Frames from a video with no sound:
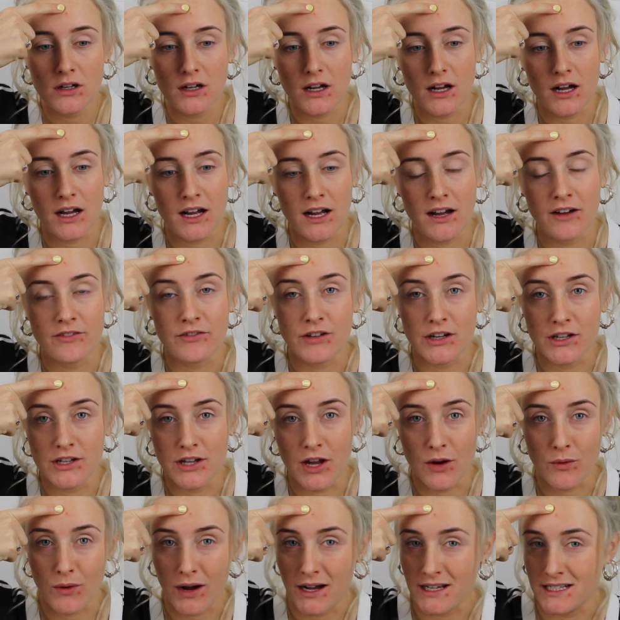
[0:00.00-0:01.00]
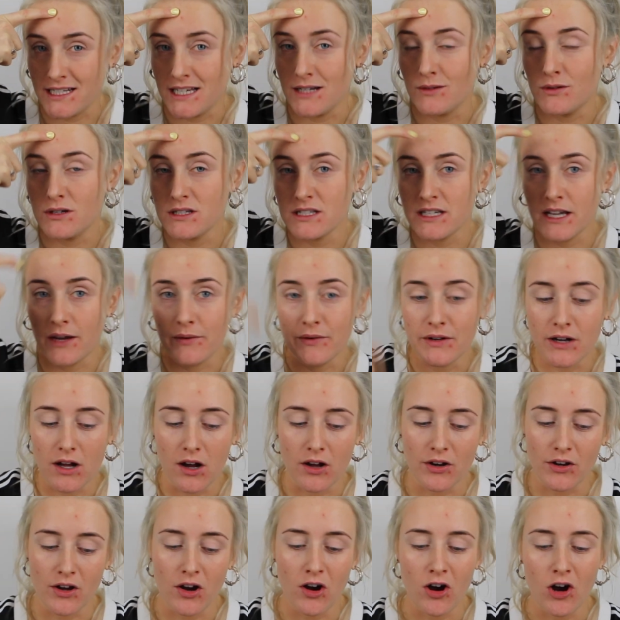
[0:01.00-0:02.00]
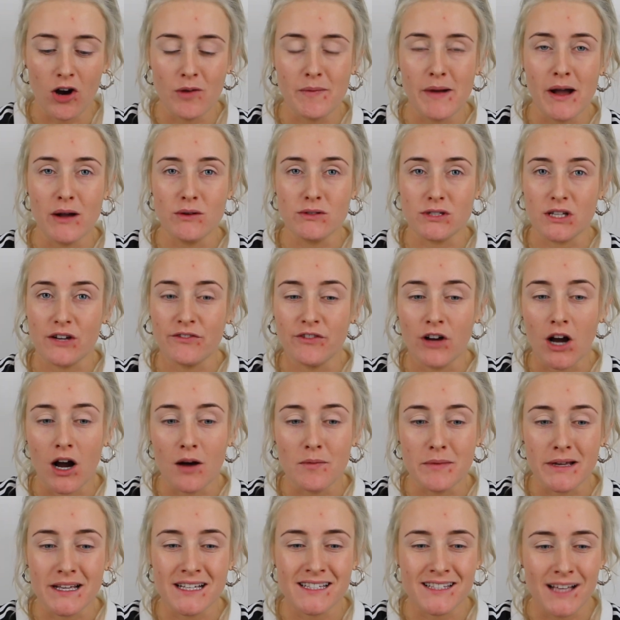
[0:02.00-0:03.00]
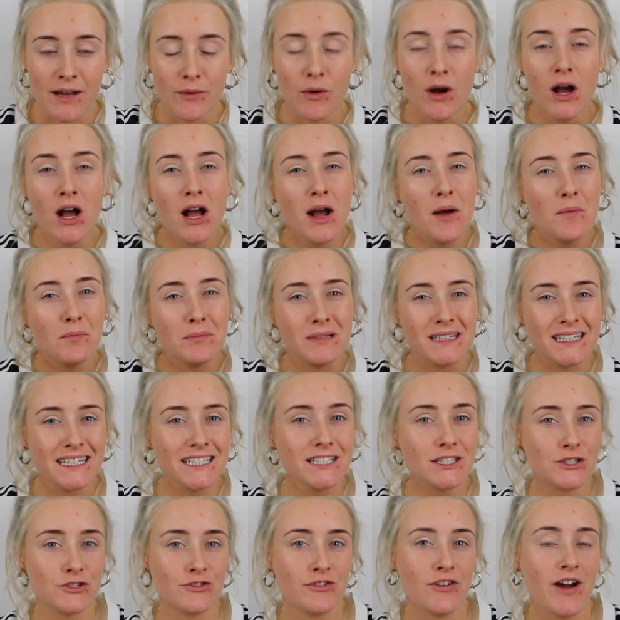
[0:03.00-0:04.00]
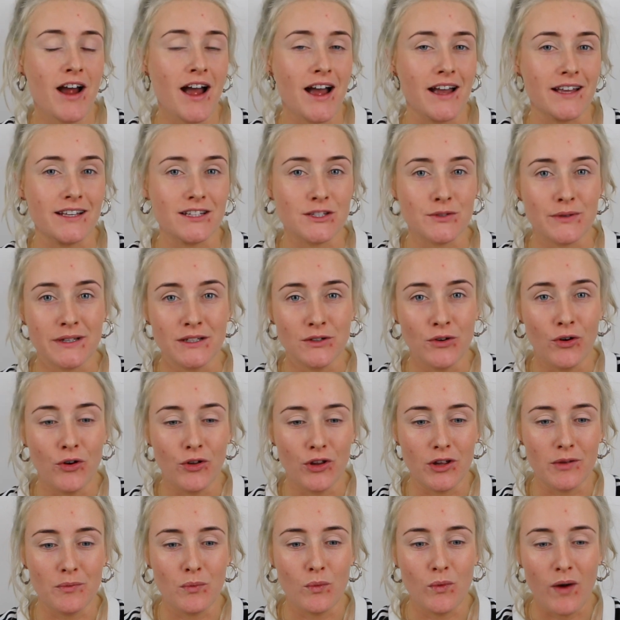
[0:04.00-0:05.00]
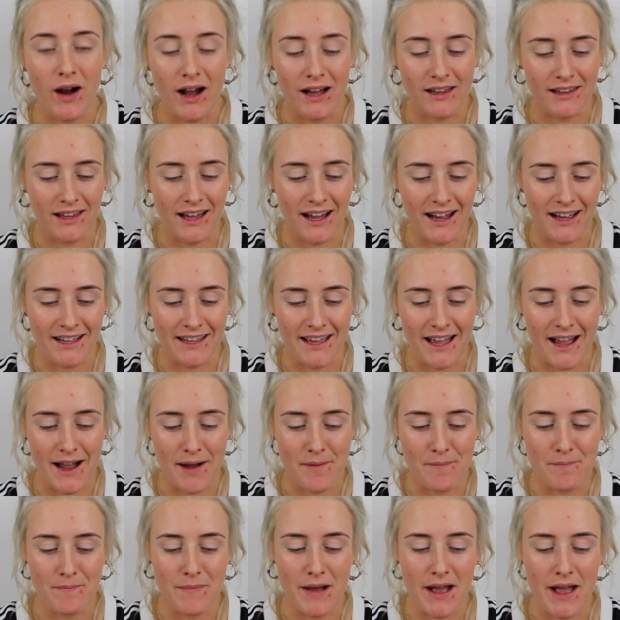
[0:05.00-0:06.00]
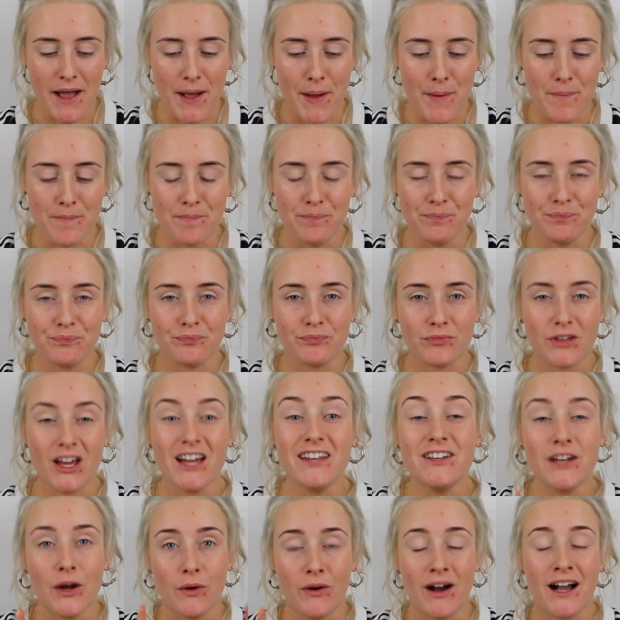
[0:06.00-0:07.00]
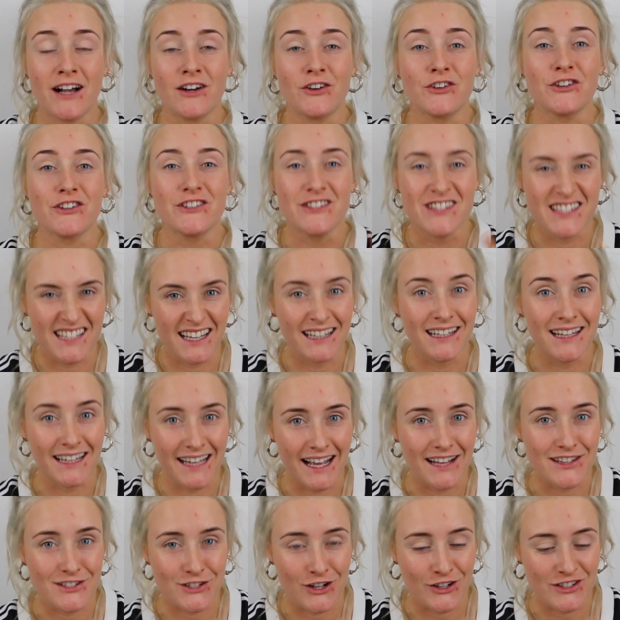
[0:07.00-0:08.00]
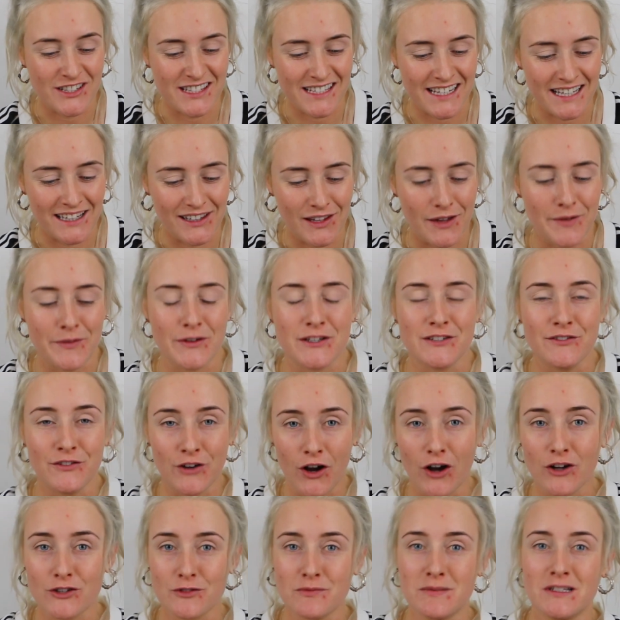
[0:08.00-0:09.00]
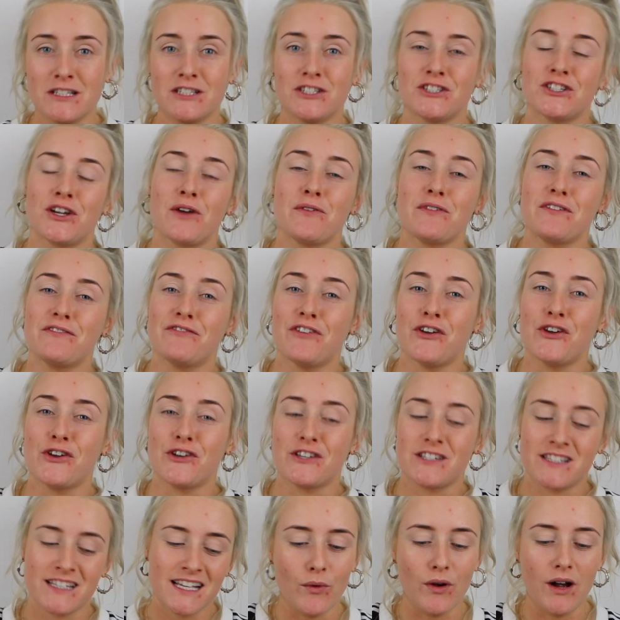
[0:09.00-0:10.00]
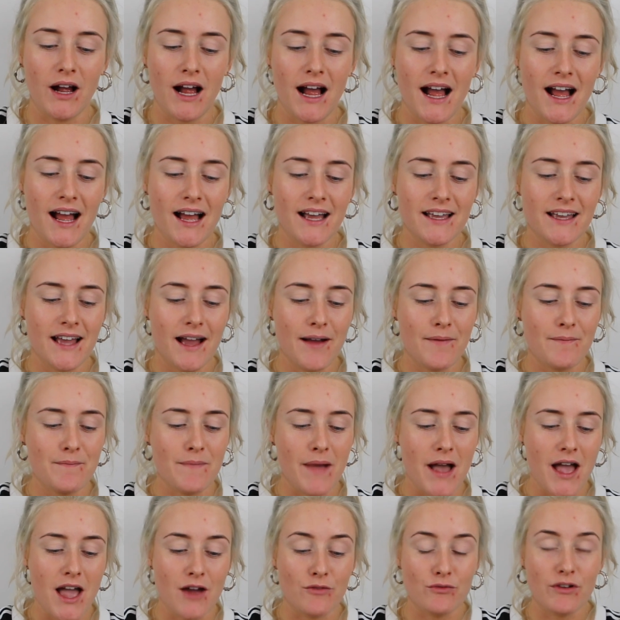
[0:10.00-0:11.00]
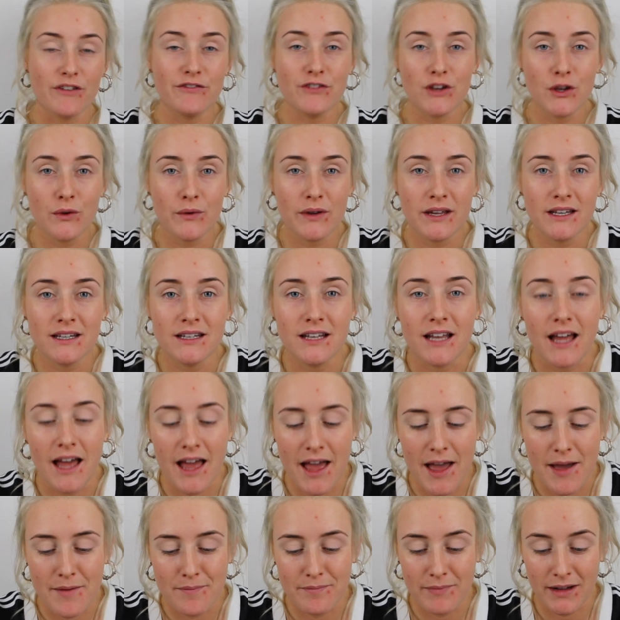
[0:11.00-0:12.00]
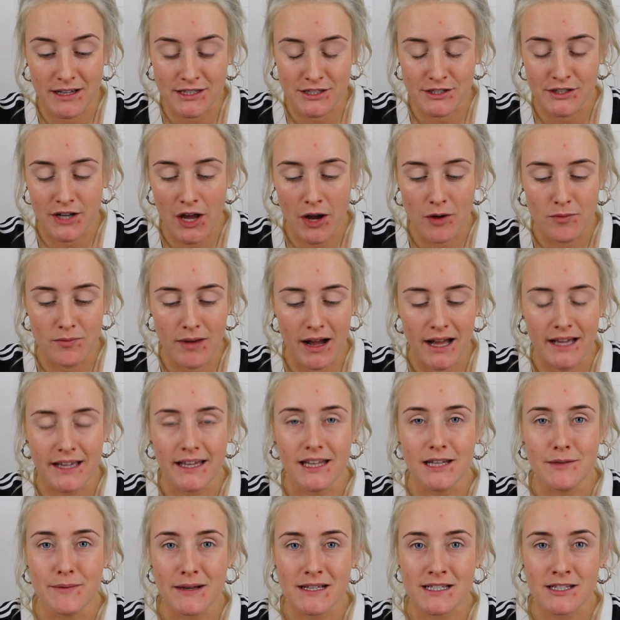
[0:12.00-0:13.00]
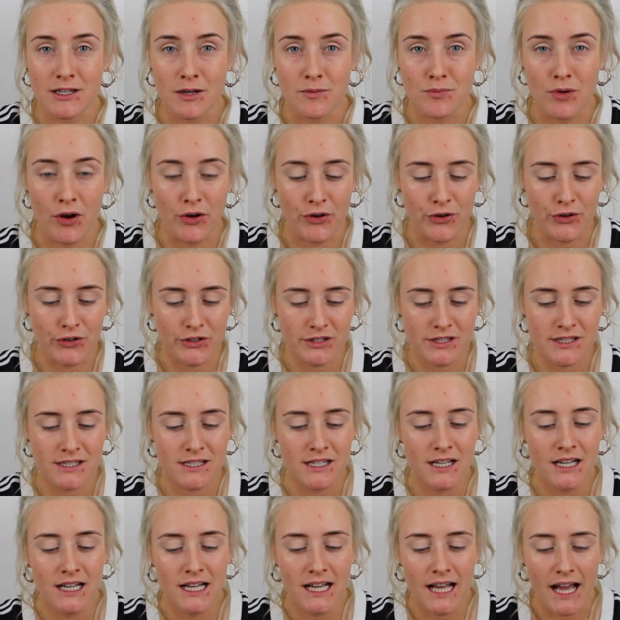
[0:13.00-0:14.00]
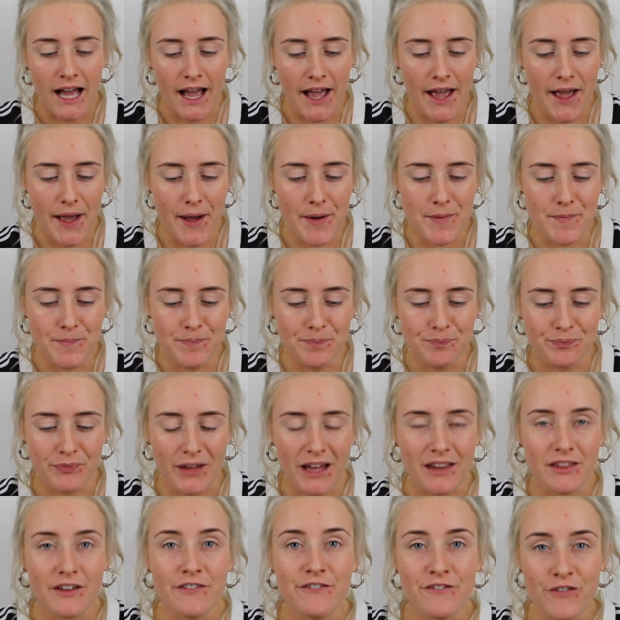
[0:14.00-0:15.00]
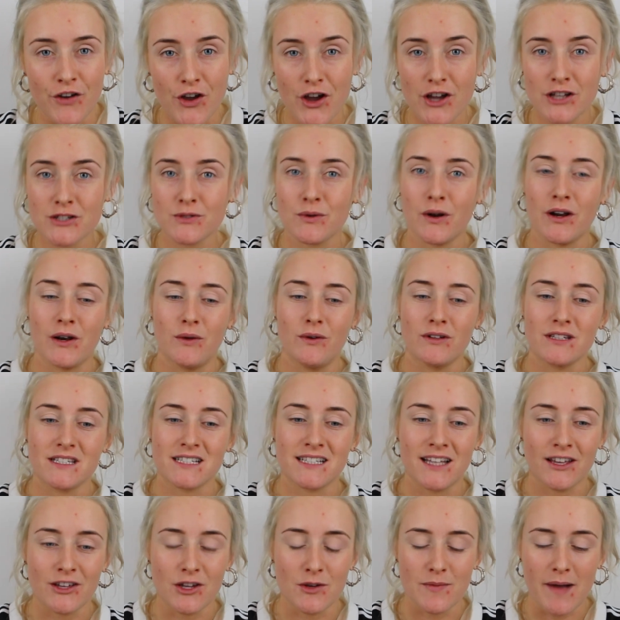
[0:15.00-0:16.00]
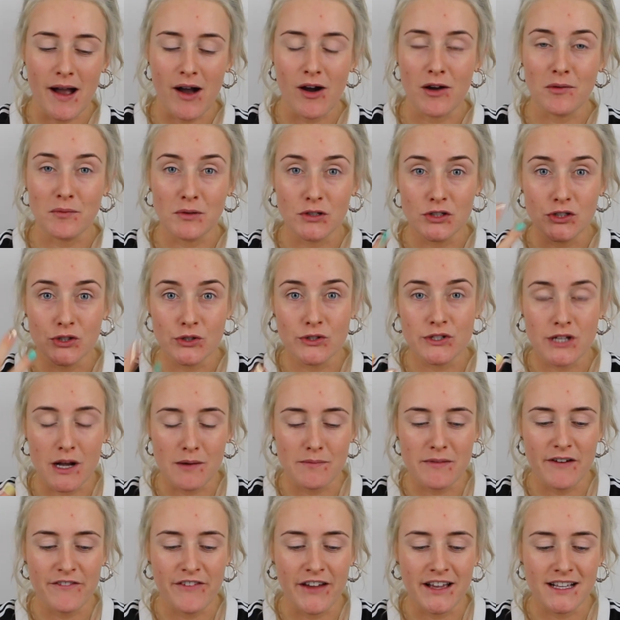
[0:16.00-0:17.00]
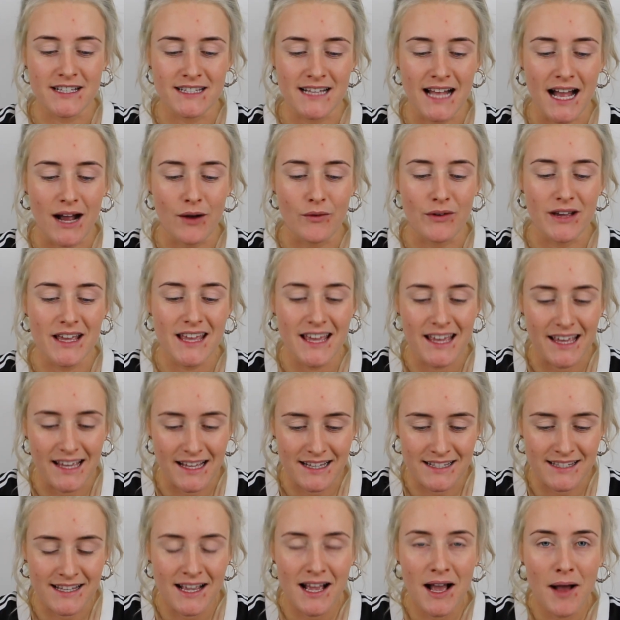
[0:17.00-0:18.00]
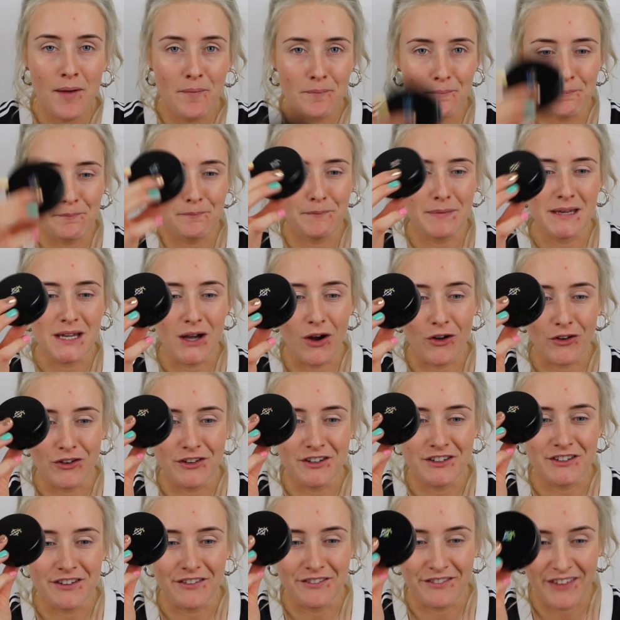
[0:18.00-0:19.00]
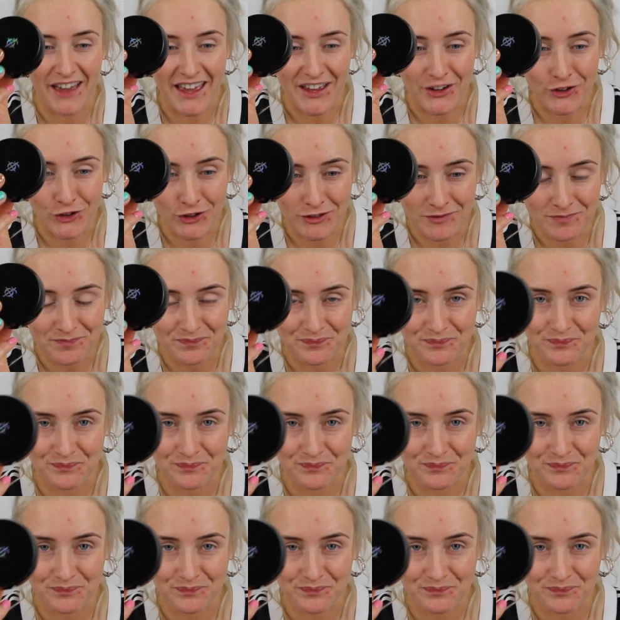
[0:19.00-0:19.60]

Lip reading: I have no idea what's going on. Hormones have got me. So please try to ignore them while I am, no, hang on, until I get to concealer, because I've got something to show you first. I am reviewing, as you know, my Illamasqua products. And the first one I want to tell you about, I'm going to use it on my face now, is Beyond Veil.